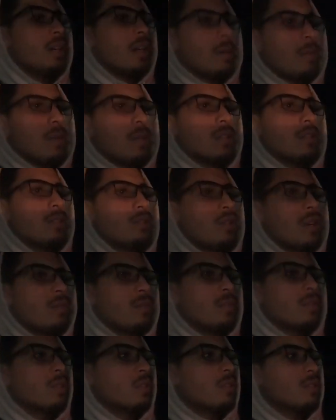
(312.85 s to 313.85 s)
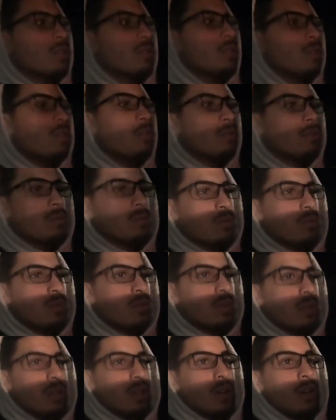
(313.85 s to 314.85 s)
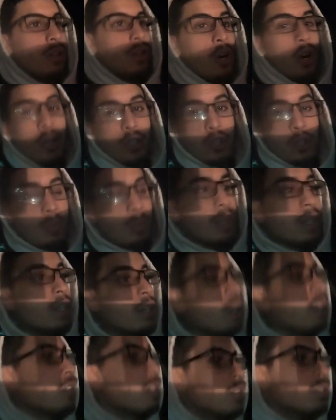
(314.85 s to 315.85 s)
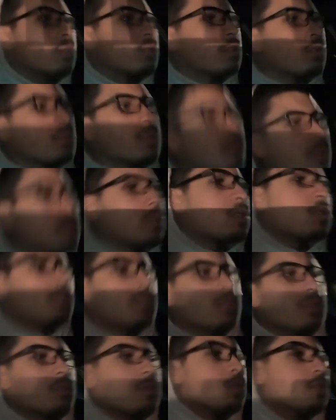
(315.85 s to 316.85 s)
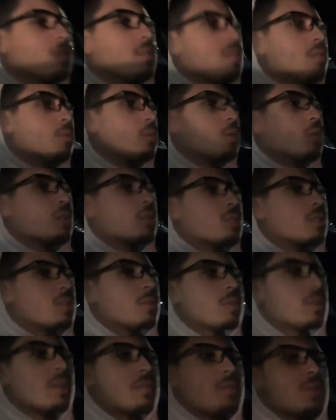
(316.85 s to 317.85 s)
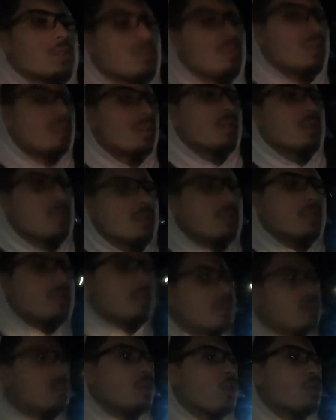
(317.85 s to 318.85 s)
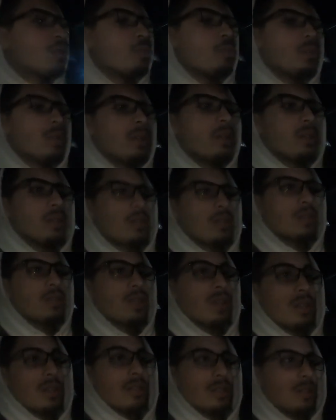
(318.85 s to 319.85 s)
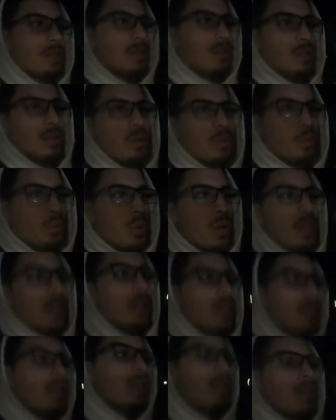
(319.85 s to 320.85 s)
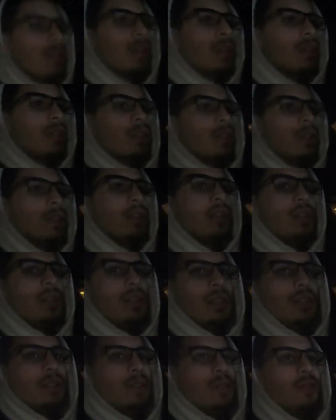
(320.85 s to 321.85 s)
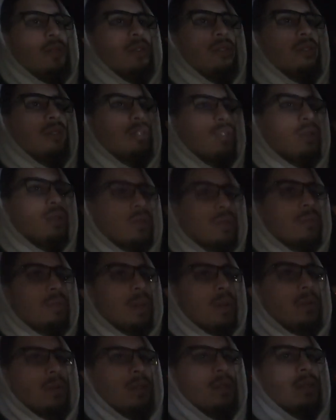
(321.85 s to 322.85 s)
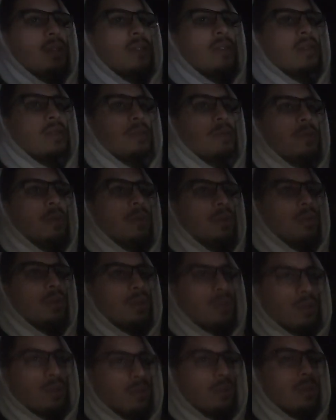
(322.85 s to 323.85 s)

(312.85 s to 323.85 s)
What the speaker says: I'm actually driving this in the snow on our AAARs. So it's even worse than when I first bought it, because our AAARs suck. They're wet, and for the snow, it's probably gonna even be worse.